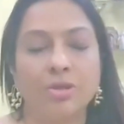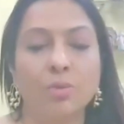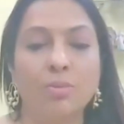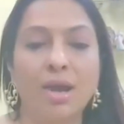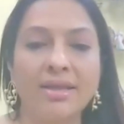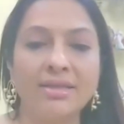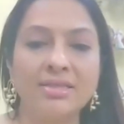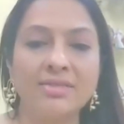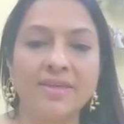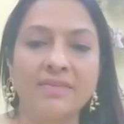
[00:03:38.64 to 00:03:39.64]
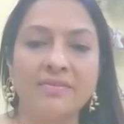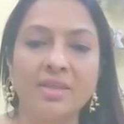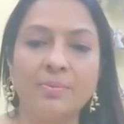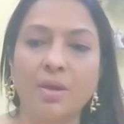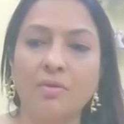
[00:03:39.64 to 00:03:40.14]
Your mind is very,
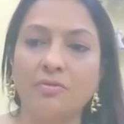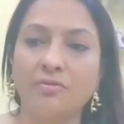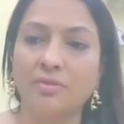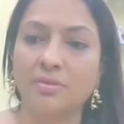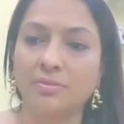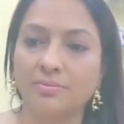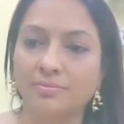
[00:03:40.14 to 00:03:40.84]
very powerful.